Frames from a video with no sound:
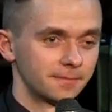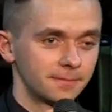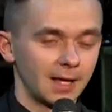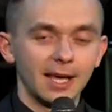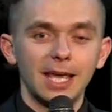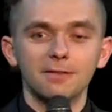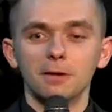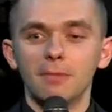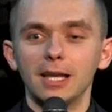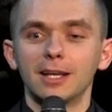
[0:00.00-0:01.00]
I gave that
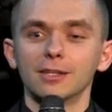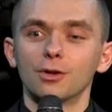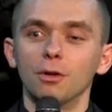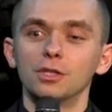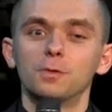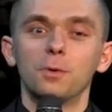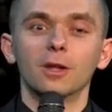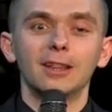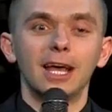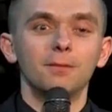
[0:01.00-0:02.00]
money because Holy
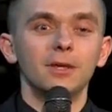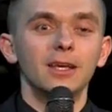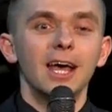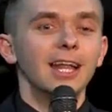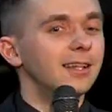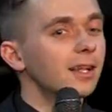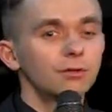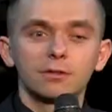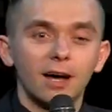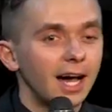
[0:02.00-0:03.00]
Spirit led me not to
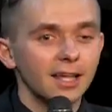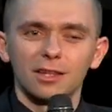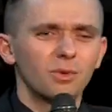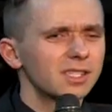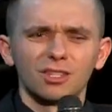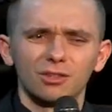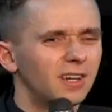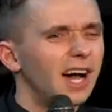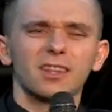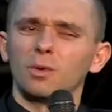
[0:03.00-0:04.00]
tithe. It wasn't to
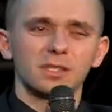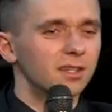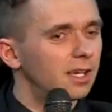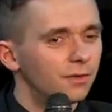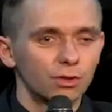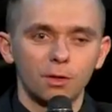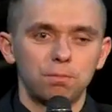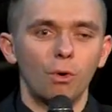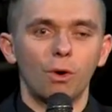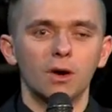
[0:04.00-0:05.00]
tithe. It wasn't give to the
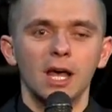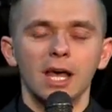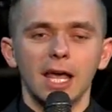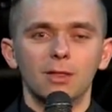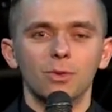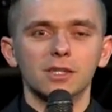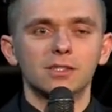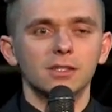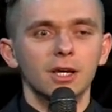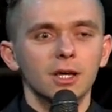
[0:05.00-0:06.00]
poor. It
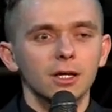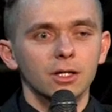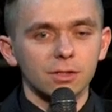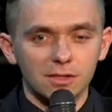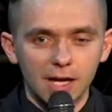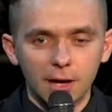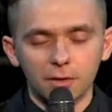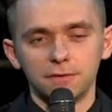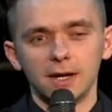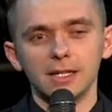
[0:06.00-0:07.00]
was to
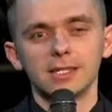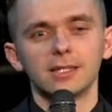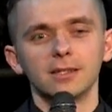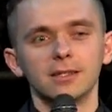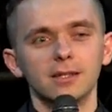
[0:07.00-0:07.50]
sacrifice.